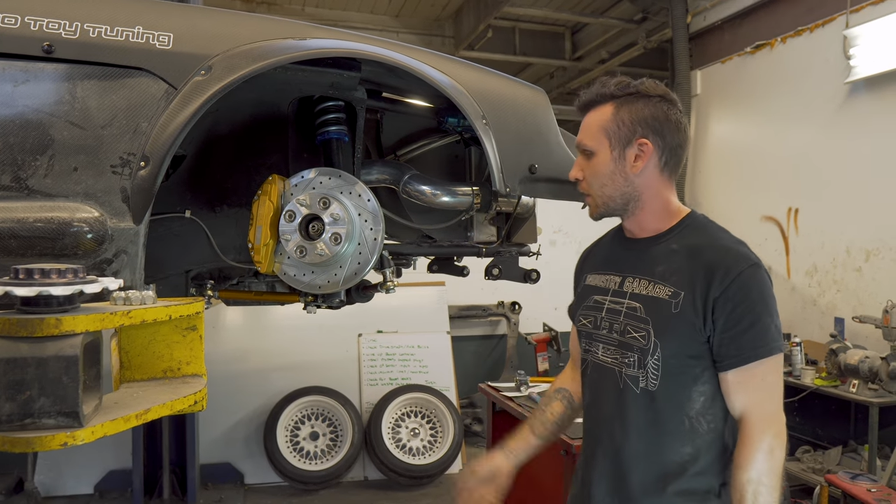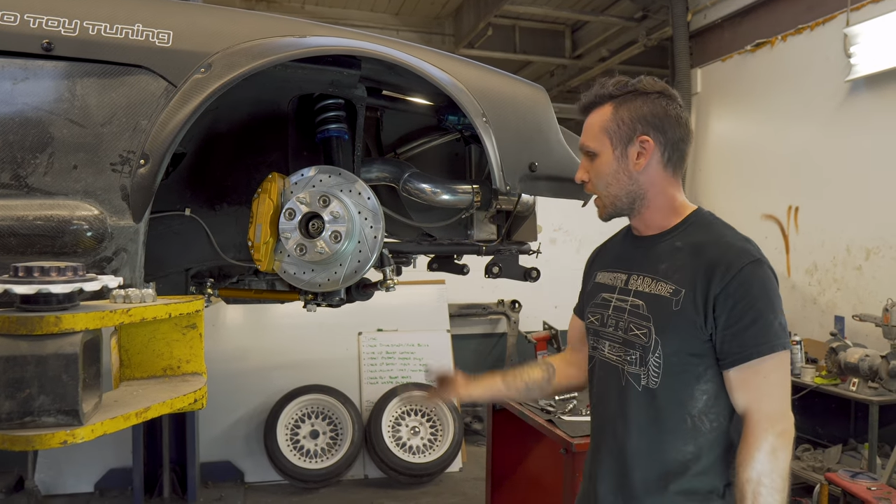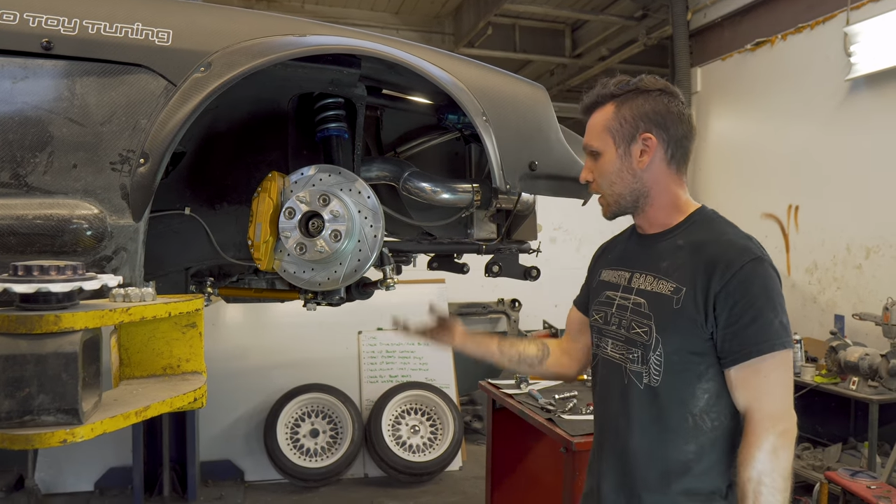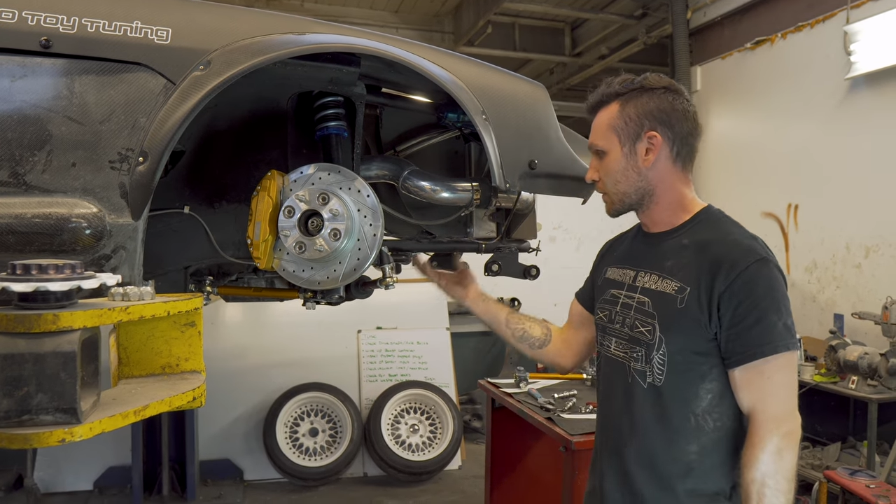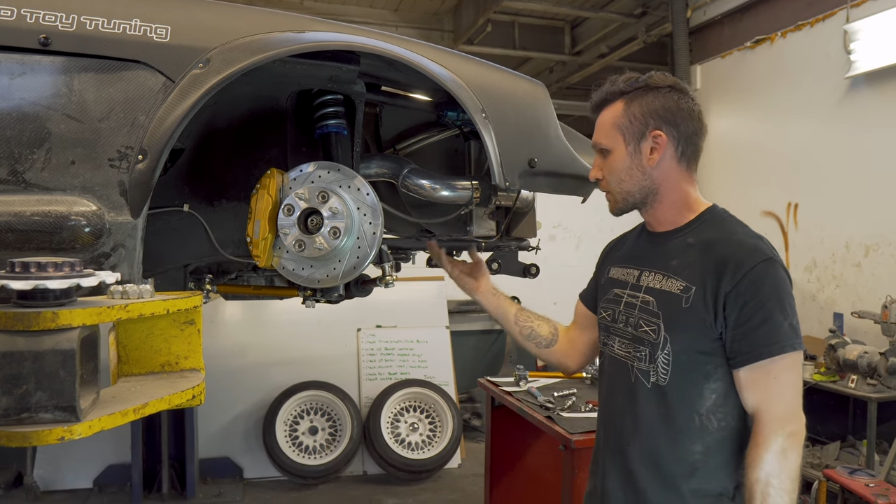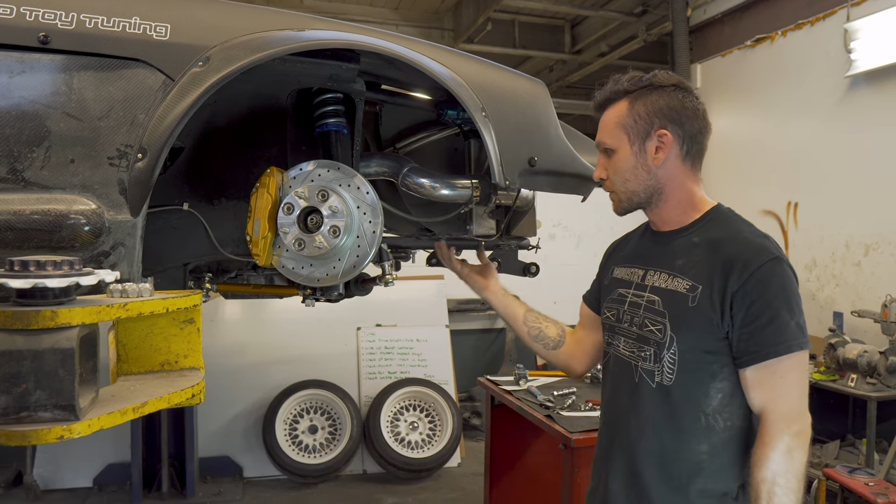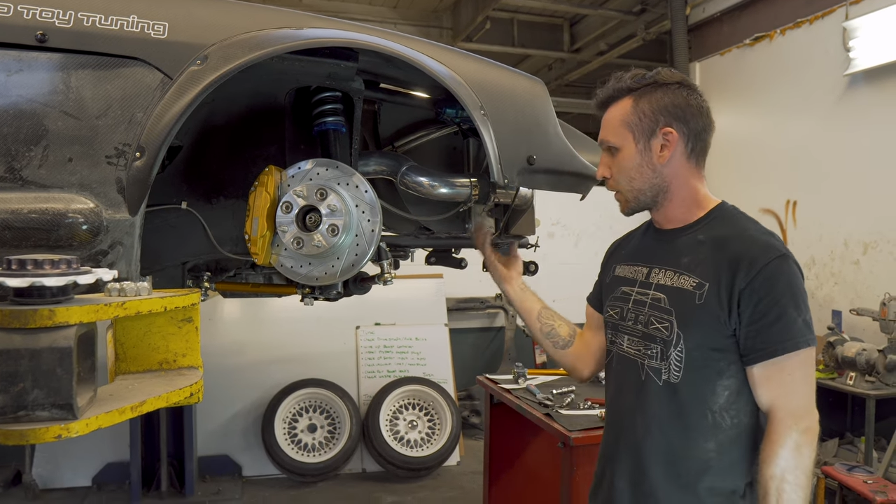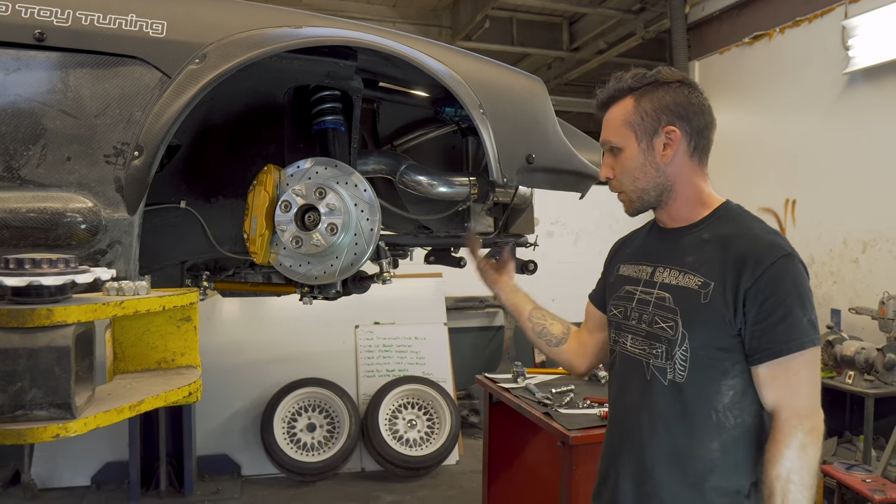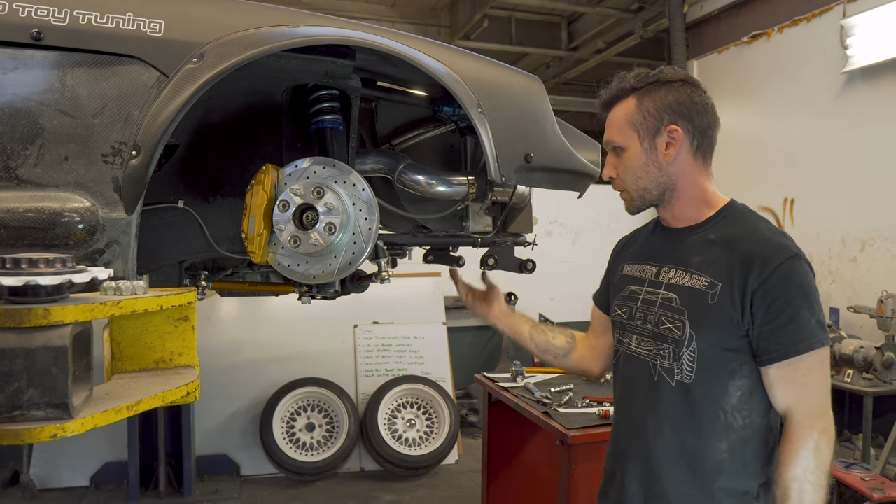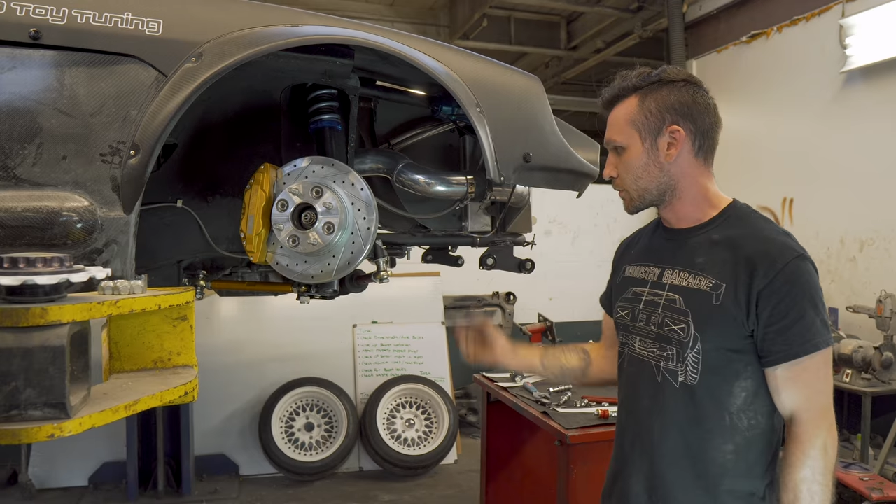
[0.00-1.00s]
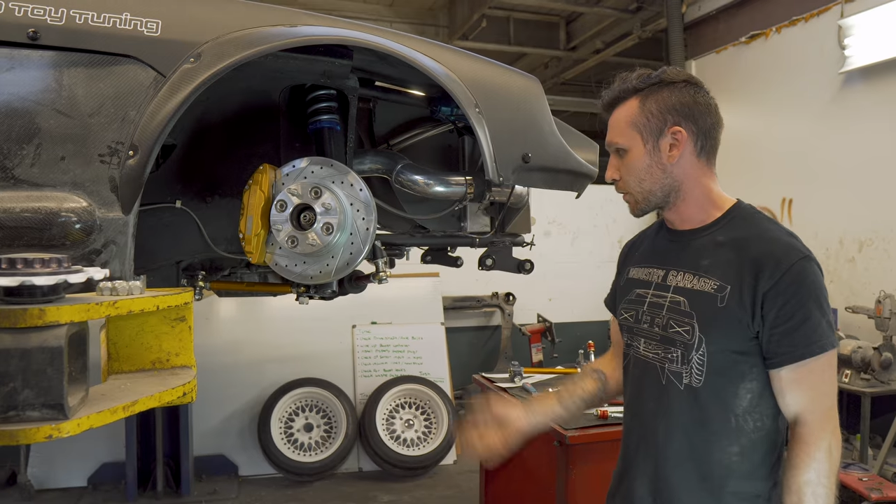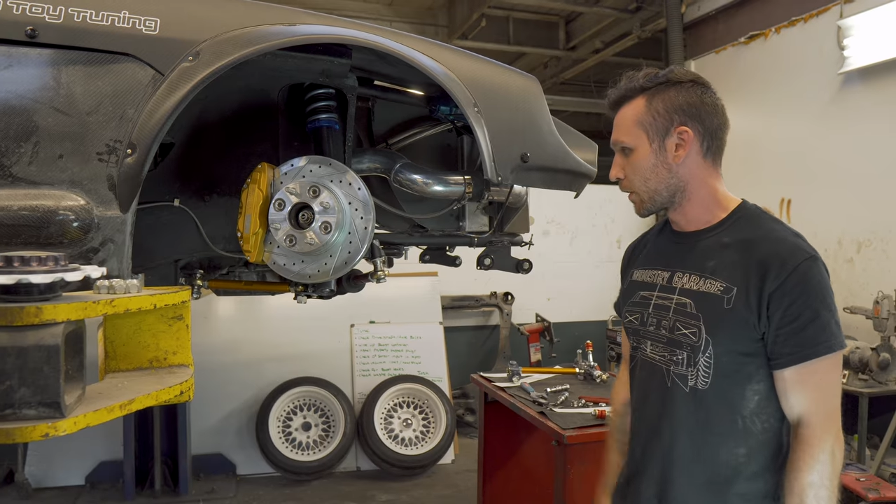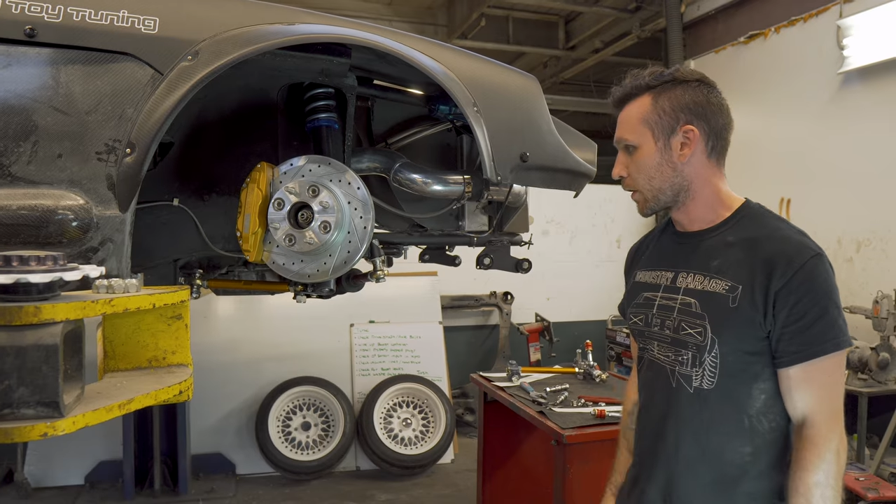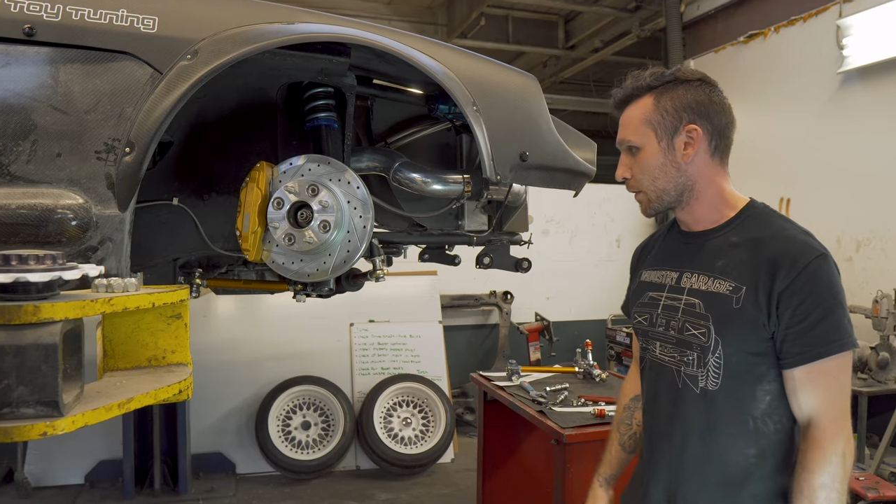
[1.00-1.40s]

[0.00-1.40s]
uh, lower control